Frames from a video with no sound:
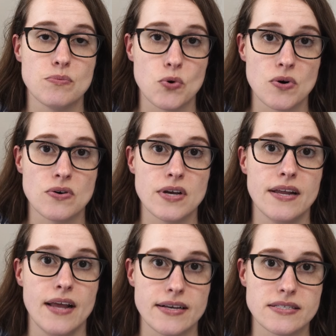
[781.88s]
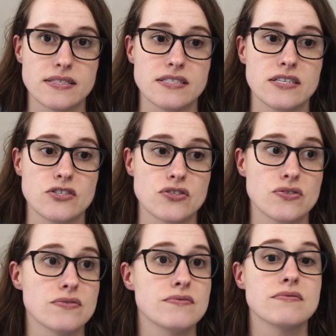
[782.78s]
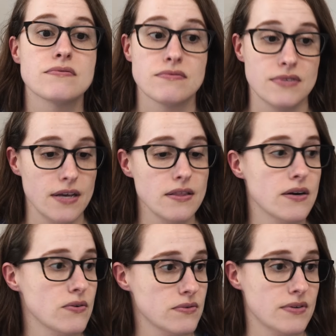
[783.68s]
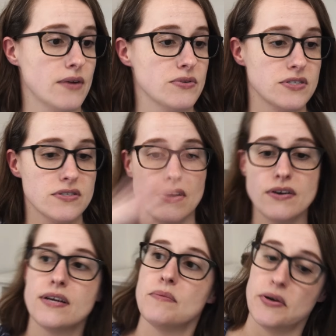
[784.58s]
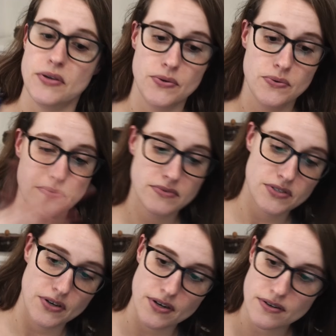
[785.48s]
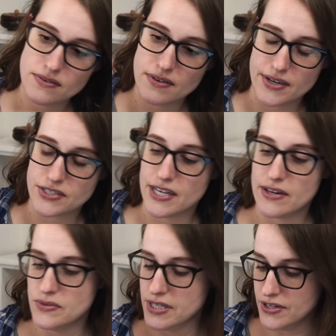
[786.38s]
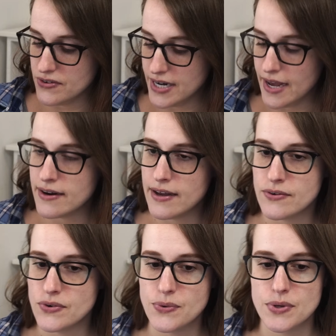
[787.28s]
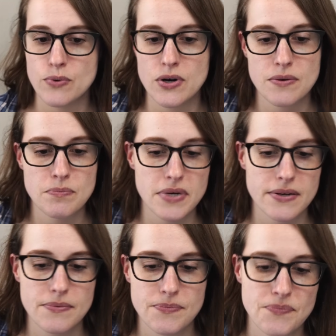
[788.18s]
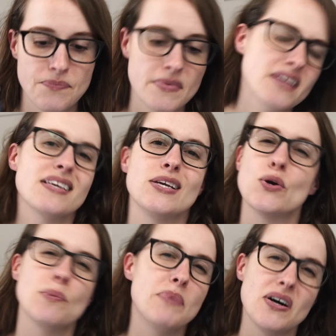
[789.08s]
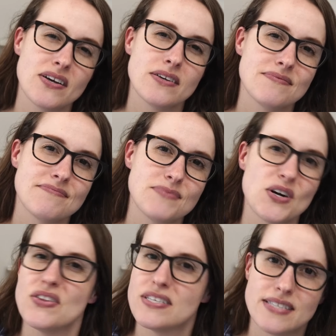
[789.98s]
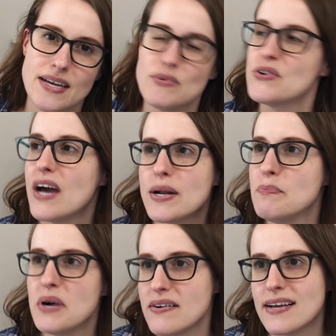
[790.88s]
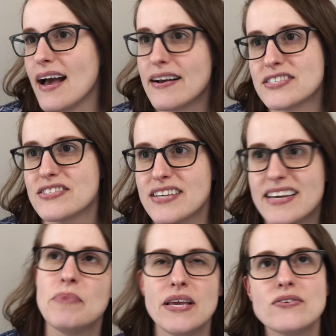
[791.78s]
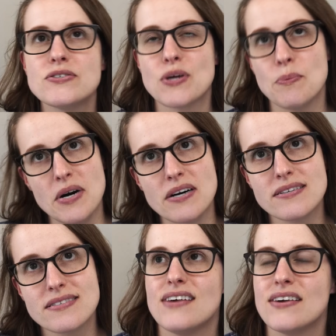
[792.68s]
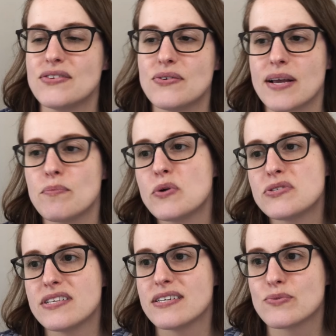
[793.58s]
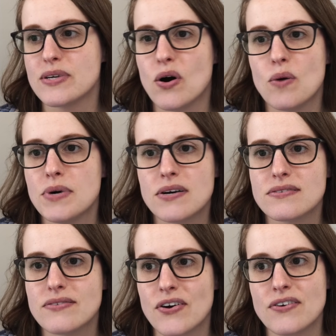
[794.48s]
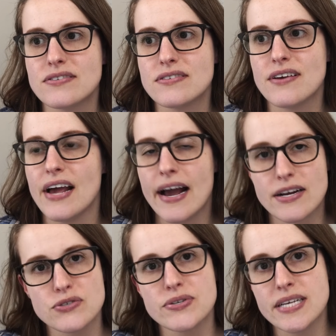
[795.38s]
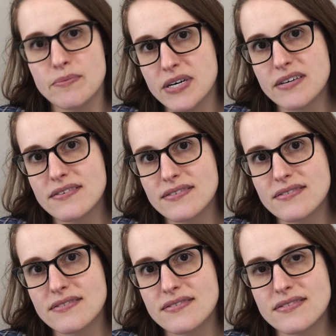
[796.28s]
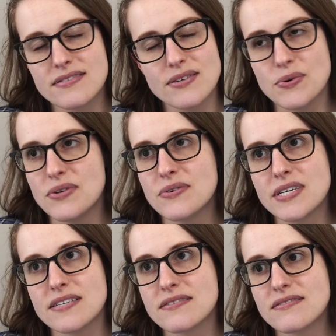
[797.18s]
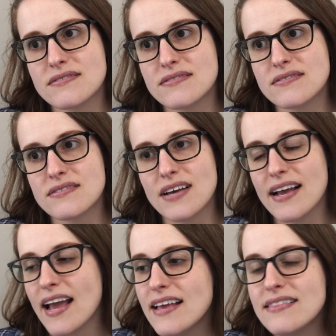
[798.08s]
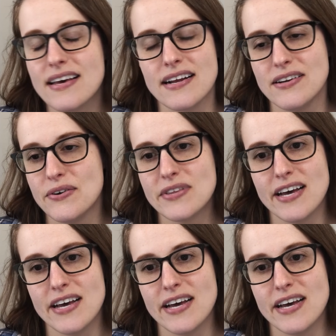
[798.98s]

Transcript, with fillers: Moral and existential. Hello, I was just talking about you, sir. Actually, I don't think you're a gnat. I don't know what you are, but you're a bug. You're all the same. You're not a bug, actually. Beetles are bugs. I don't know. Like most things we call bugs aren't actually bugs. so annoying. I hate that I know that.